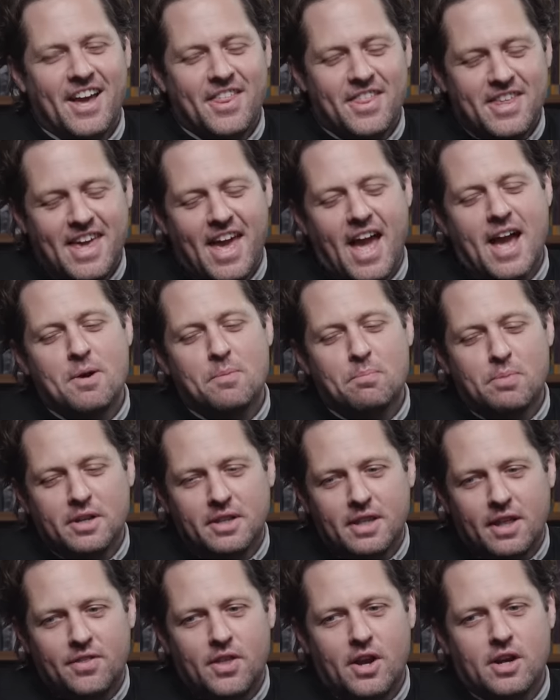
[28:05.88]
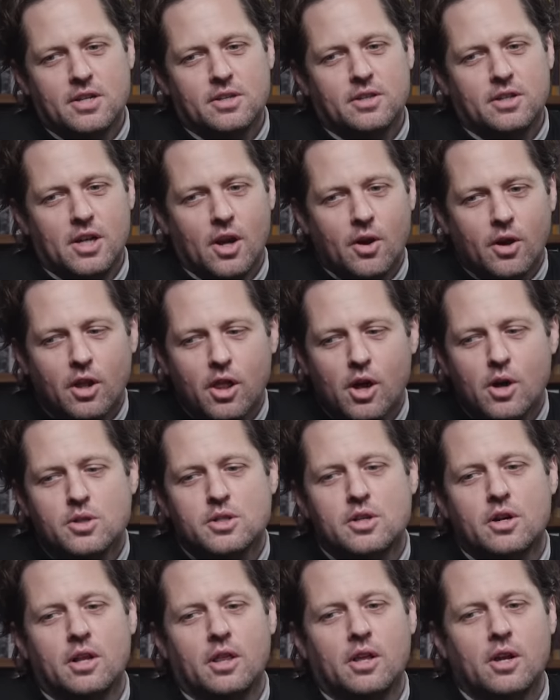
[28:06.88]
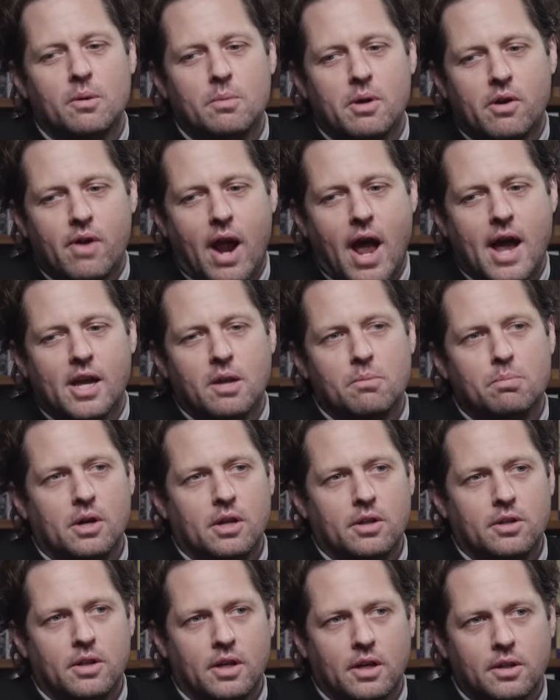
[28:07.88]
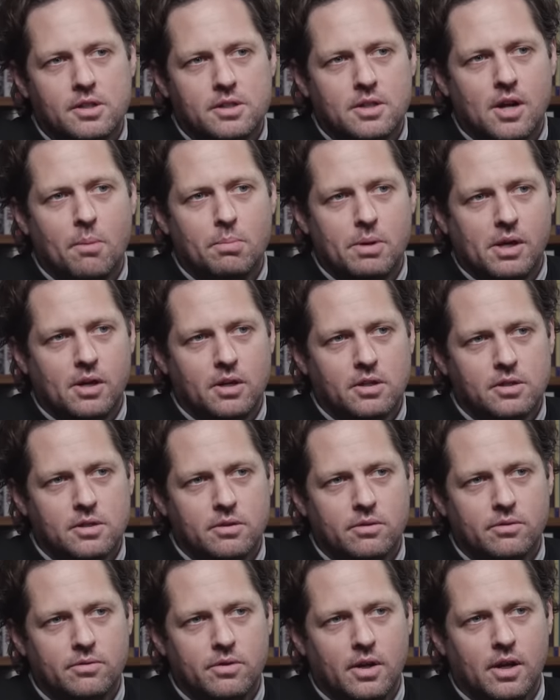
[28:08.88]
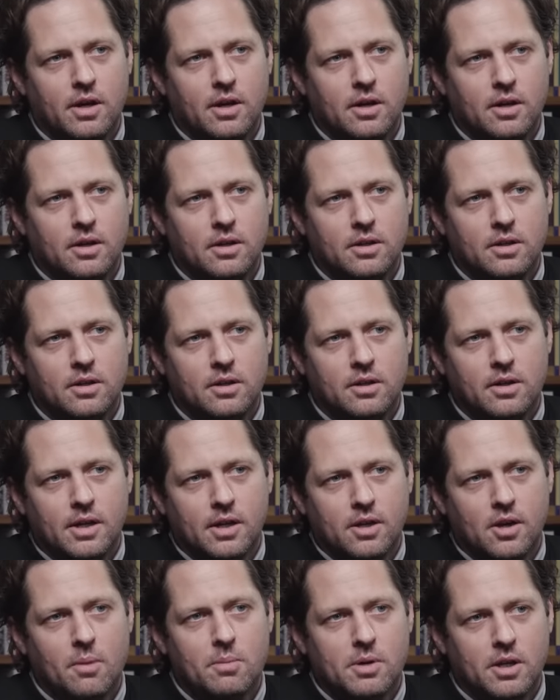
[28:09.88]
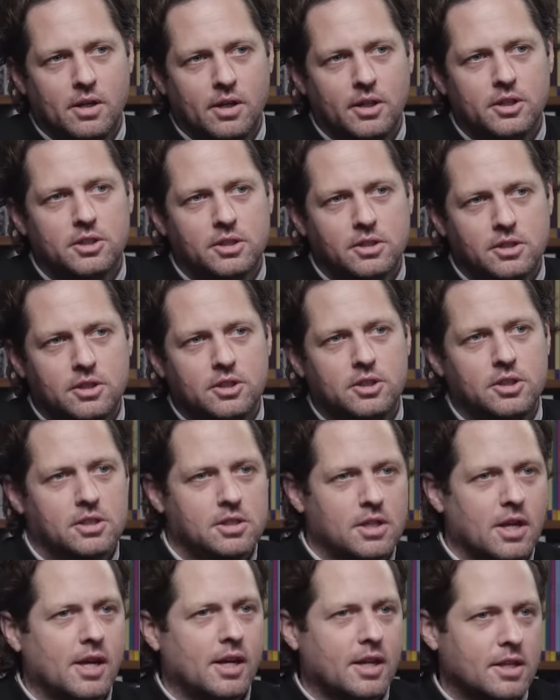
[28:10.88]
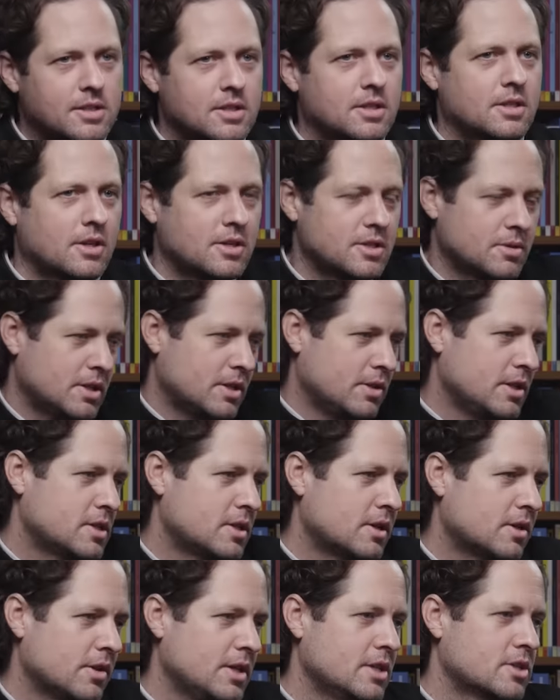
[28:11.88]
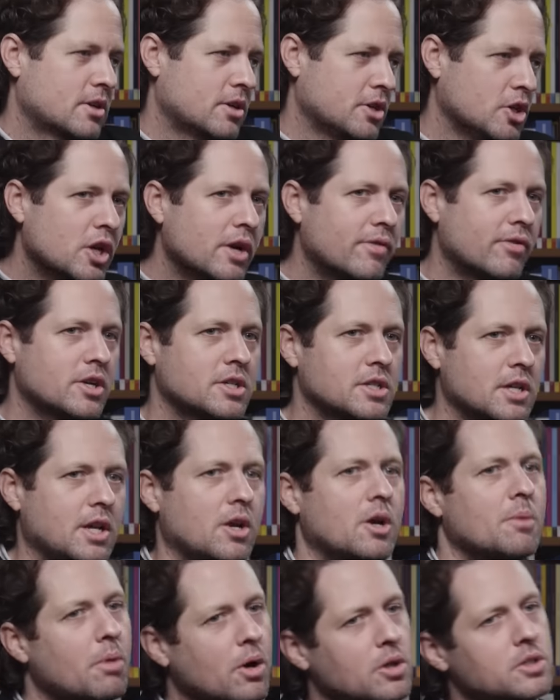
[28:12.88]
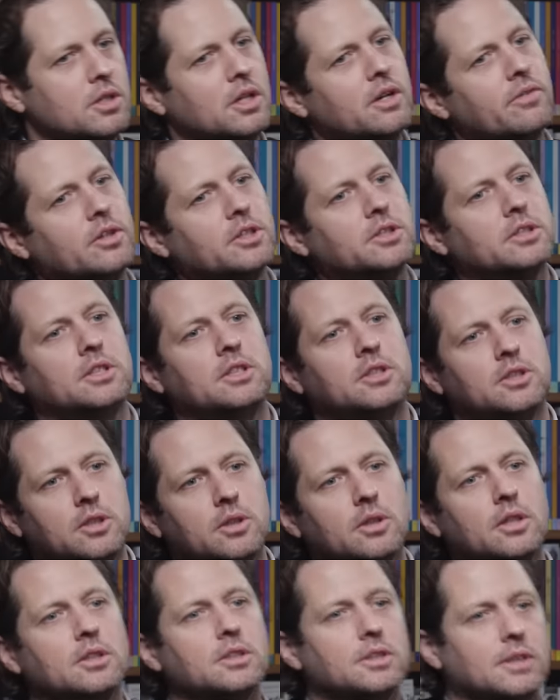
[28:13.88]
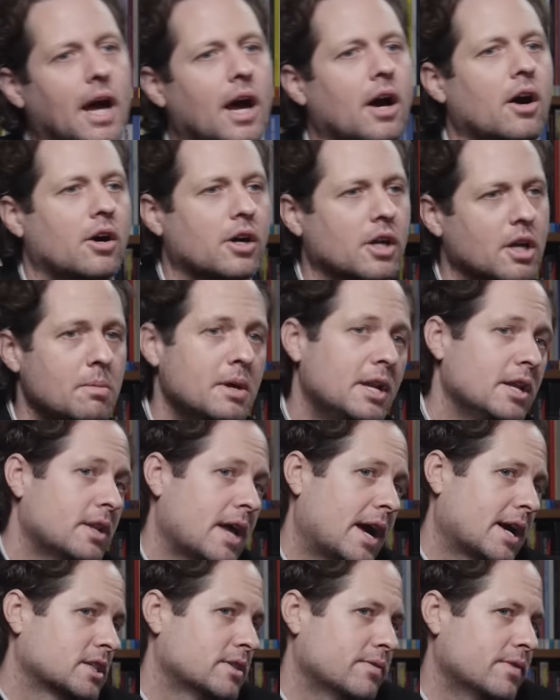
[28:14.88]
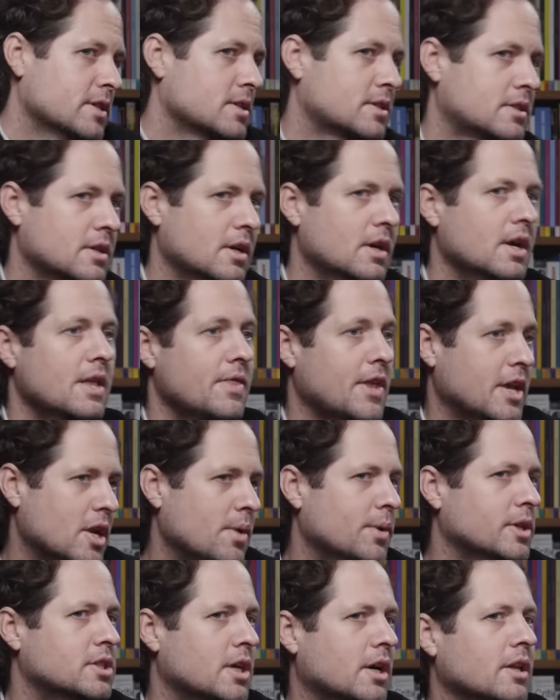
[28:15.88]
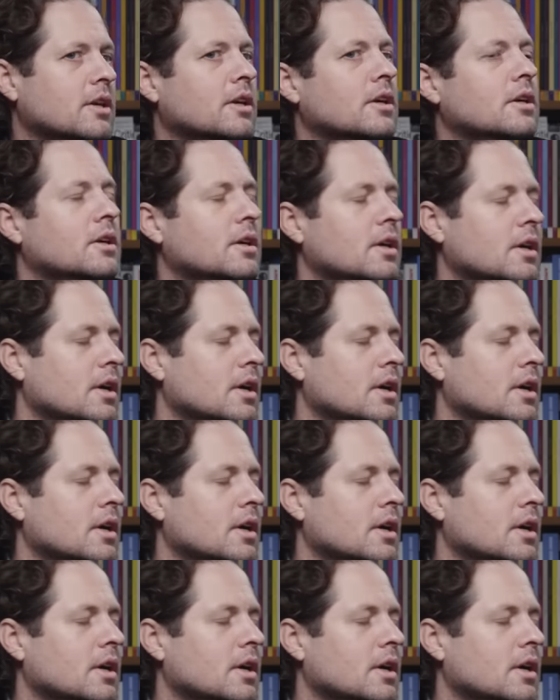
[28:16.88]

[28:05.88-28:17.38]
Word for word: I, yeah, put that their you know clothes are a little bit ragged, but it's not because of uh, economic conditions. It's just like it's these are these are university or post-university students that are committed activists. They know each other,